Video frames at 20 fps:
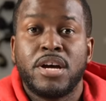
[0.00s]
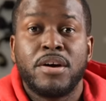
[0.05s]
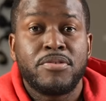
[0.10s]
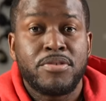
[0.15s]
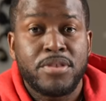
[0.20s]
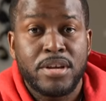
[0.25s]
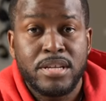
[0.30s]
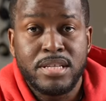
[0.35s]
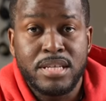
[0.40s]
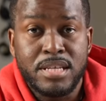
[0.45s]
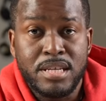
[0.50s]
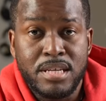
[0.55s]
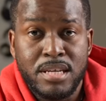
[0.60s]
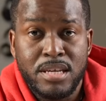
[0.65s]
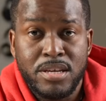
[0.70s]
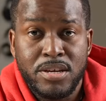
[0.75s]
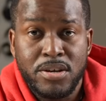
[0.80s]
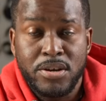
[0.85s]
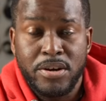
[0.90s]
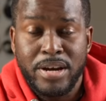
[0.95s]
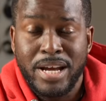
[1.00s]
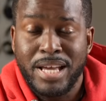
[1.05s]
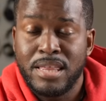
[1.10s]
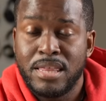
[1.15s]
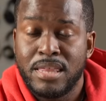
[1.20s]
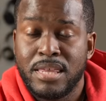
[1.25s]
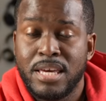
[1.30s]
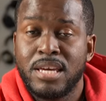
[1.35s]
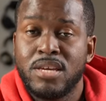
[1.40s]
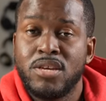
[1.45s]
Thunder E here and
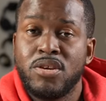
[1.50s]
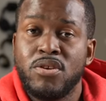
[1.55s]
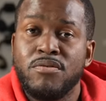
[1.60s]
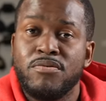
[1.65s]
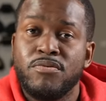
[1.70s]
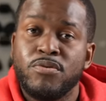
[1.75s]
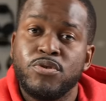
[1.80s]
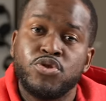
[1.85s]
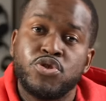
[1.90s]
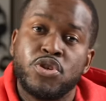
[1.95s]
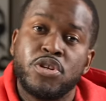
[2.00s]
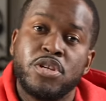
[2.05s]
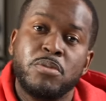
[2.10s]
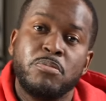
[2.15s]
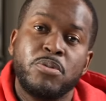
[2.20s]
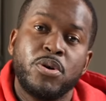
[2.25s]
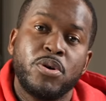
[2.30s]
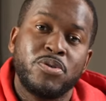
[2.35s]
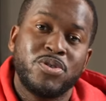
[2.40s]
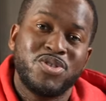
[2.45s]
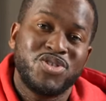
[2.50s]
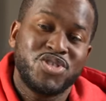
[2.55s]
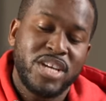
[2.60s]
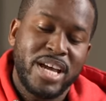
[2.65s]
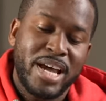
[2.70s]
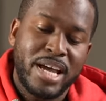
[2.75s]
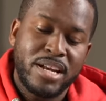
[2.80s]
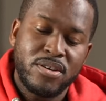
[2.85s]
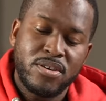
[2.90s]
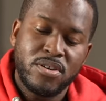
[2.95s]
thank you for joining me on the
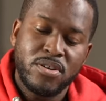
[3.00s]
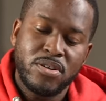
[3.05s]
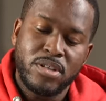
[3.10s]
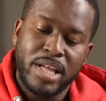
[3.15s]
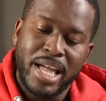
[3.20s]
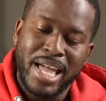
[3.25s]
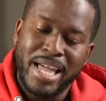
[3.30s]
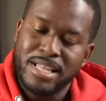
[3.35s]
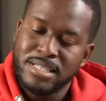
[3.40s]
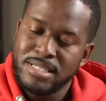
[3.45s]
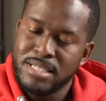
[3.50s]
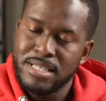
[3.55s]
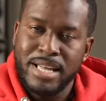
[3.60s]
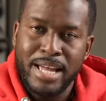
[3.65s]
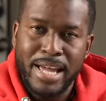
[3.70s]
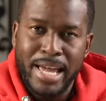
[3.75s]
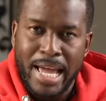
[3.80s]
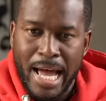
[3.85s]
channel. And today